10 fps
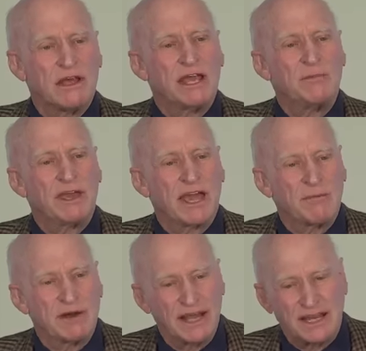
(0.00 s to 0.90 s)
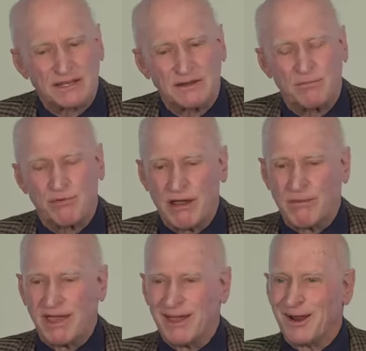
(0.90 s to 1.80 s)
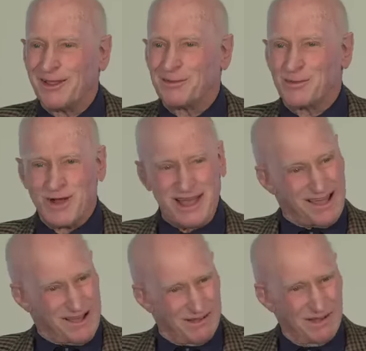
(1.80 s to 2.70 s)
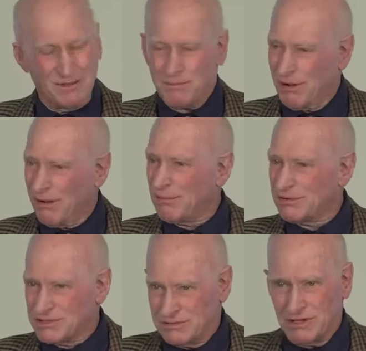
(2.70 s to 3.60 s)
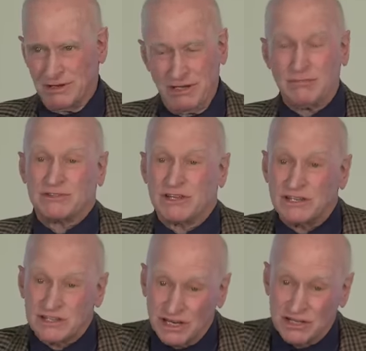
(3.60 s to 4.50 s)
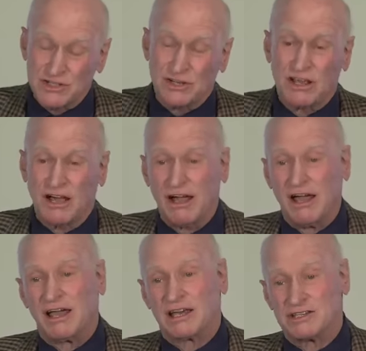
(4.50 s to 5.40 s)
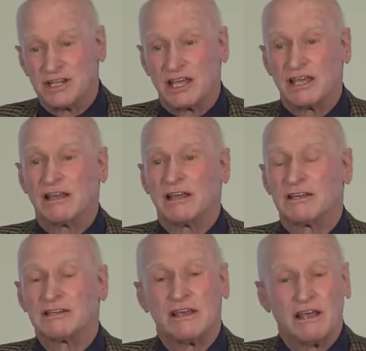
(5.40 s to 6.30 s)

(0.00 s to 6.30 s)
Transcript: He became elected Premier, and I thought, wow, Bob was, and he was an intelligent guy, articulate.